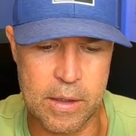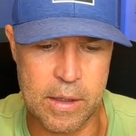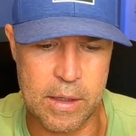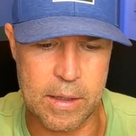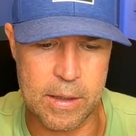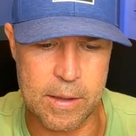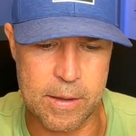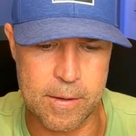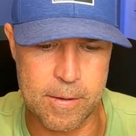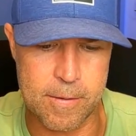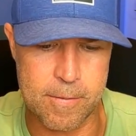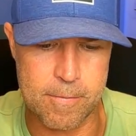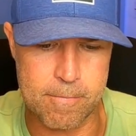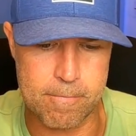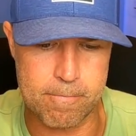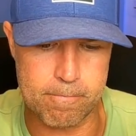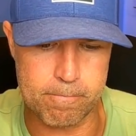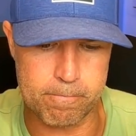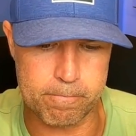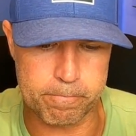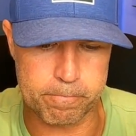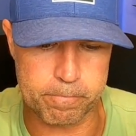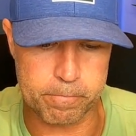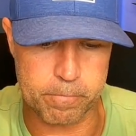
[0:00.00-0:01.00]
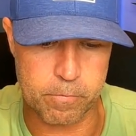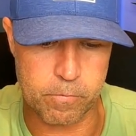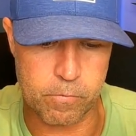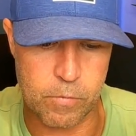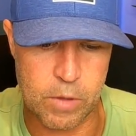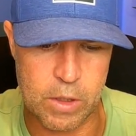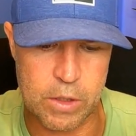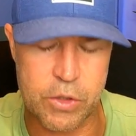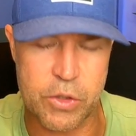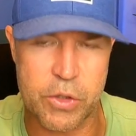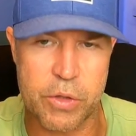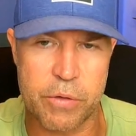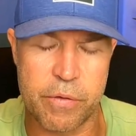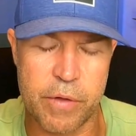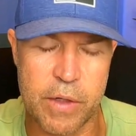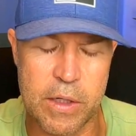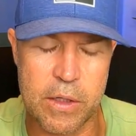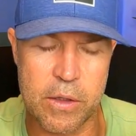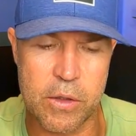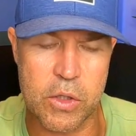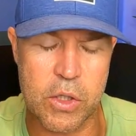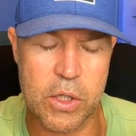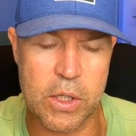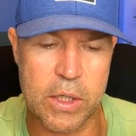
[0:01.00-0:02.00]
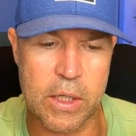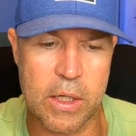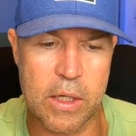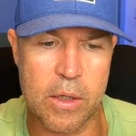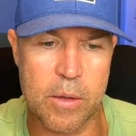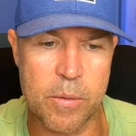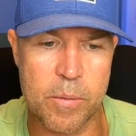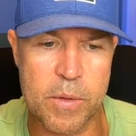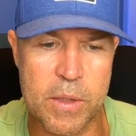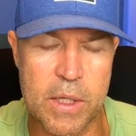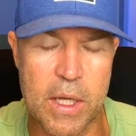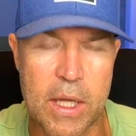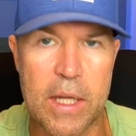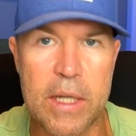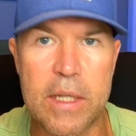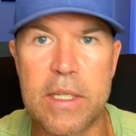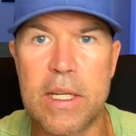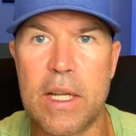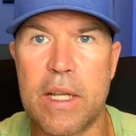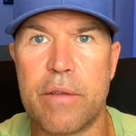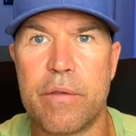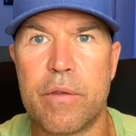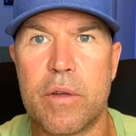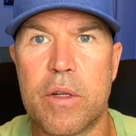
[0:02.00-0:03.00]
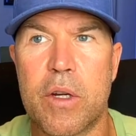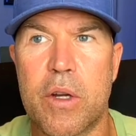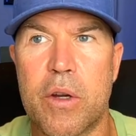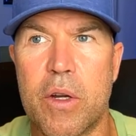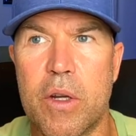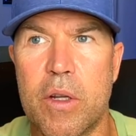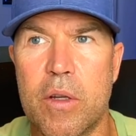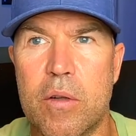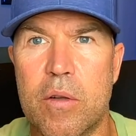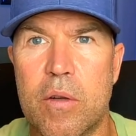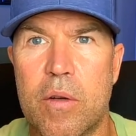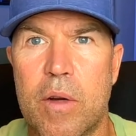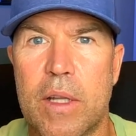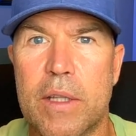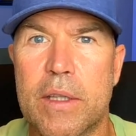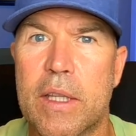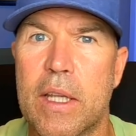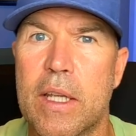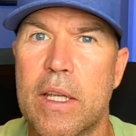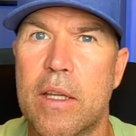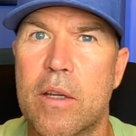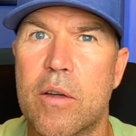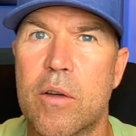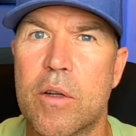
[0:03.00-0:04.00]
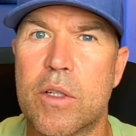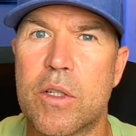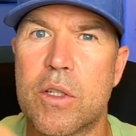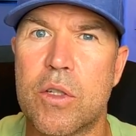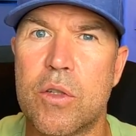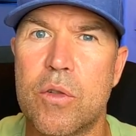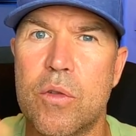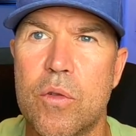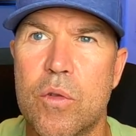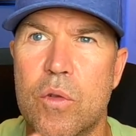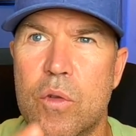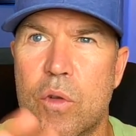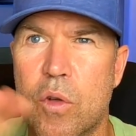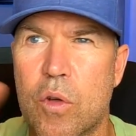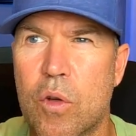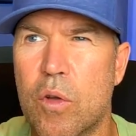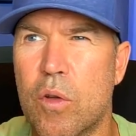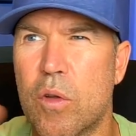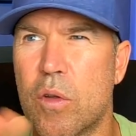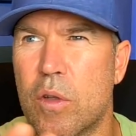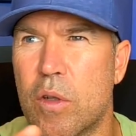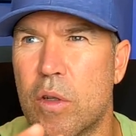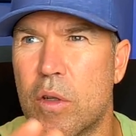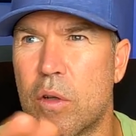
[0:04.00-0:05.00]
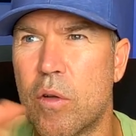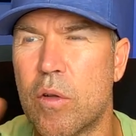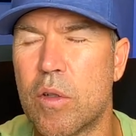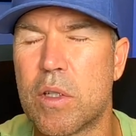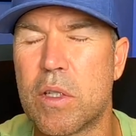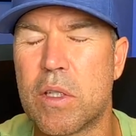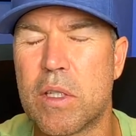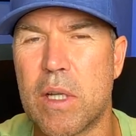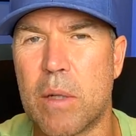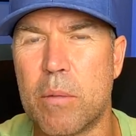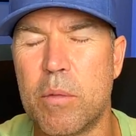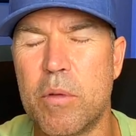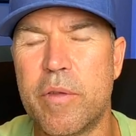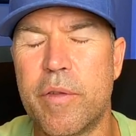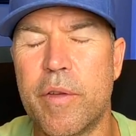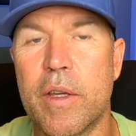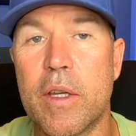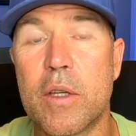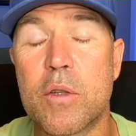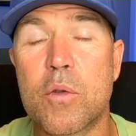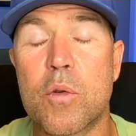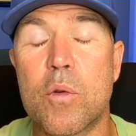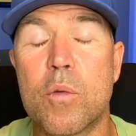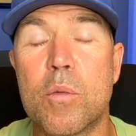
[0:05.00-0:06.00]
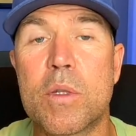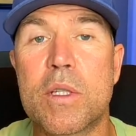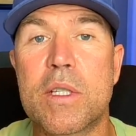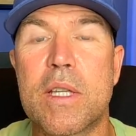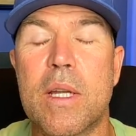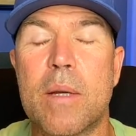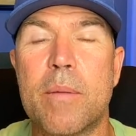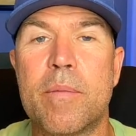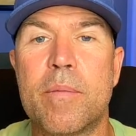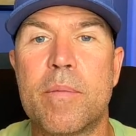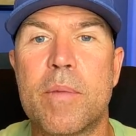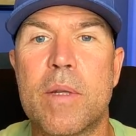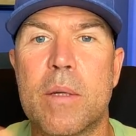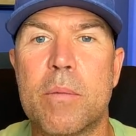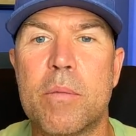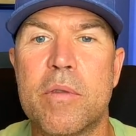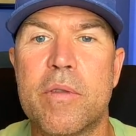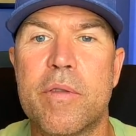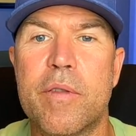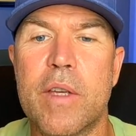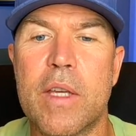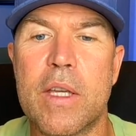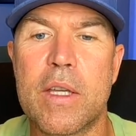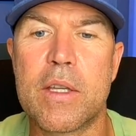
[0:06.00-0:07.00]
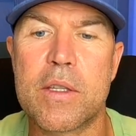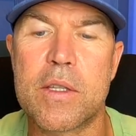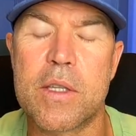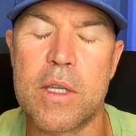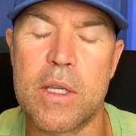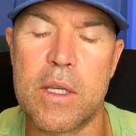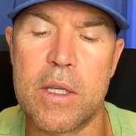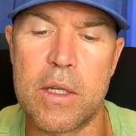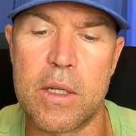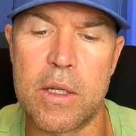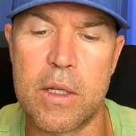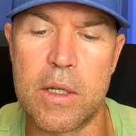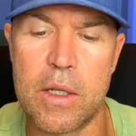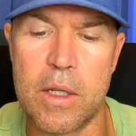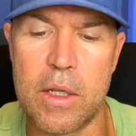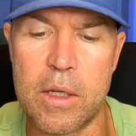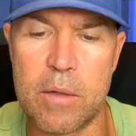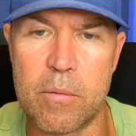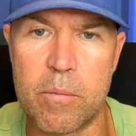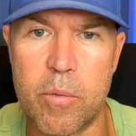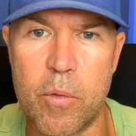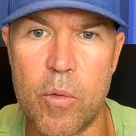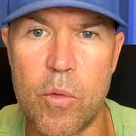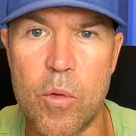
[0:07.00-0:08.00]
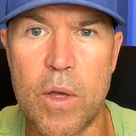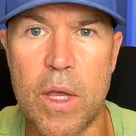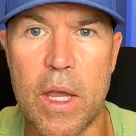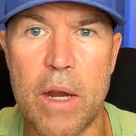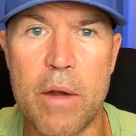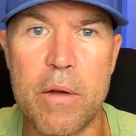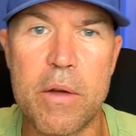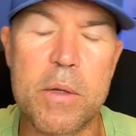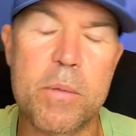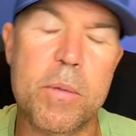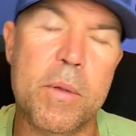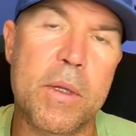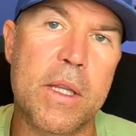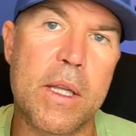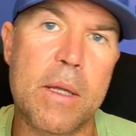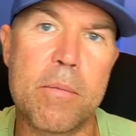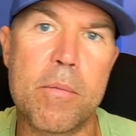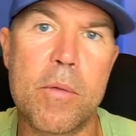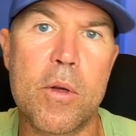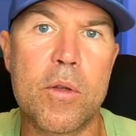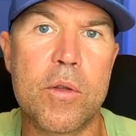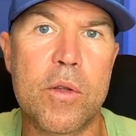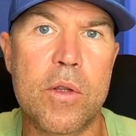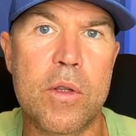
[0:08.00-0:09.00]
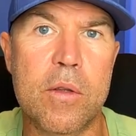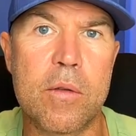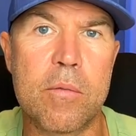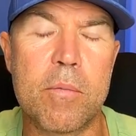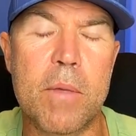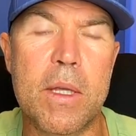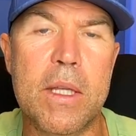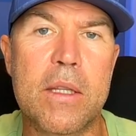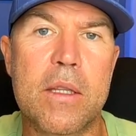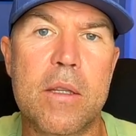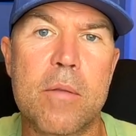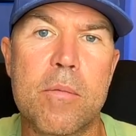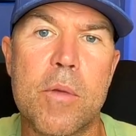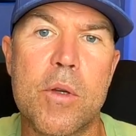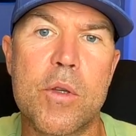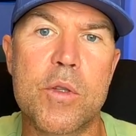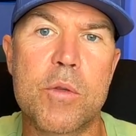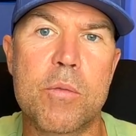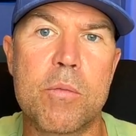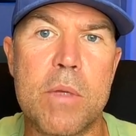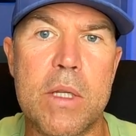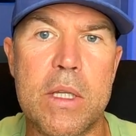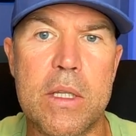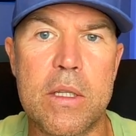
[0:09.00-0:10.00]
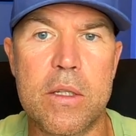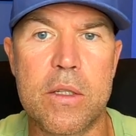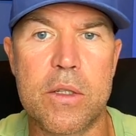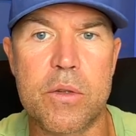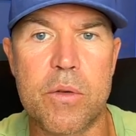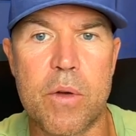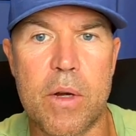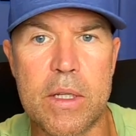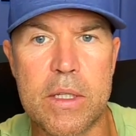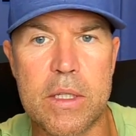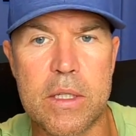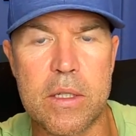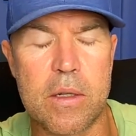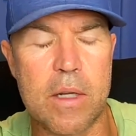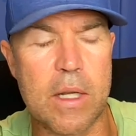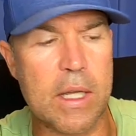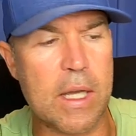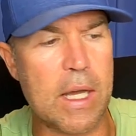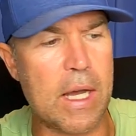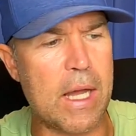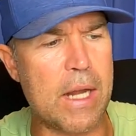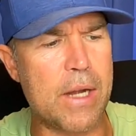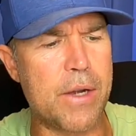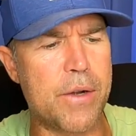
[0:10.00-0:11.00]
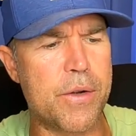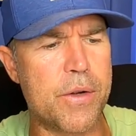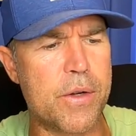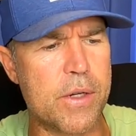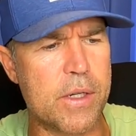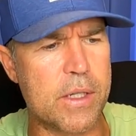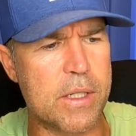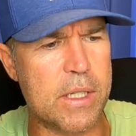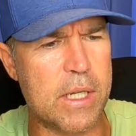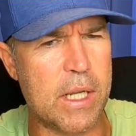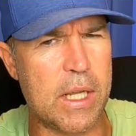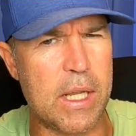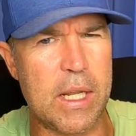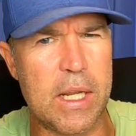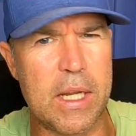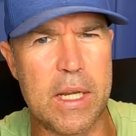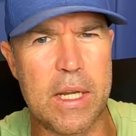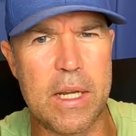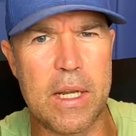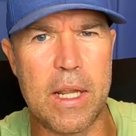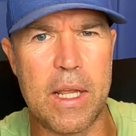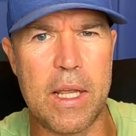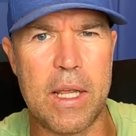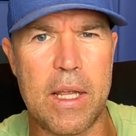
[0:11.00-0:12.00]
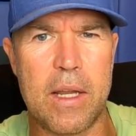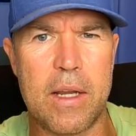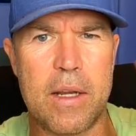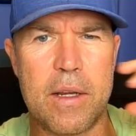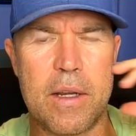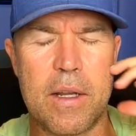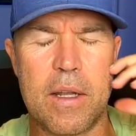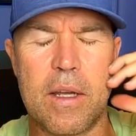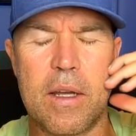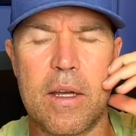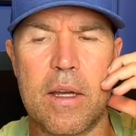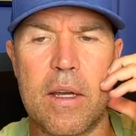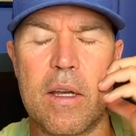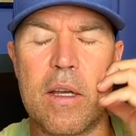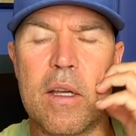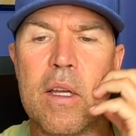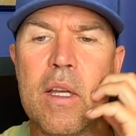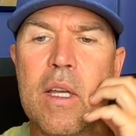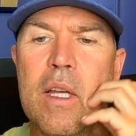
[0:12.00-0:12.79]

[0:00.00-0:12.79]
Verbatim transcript: um, Stravino Jacobs and David Kriel, right? They got to double figures, almost dub, double figures in in ball carries, but they mo- made the most meters, right? So like 110 and uh,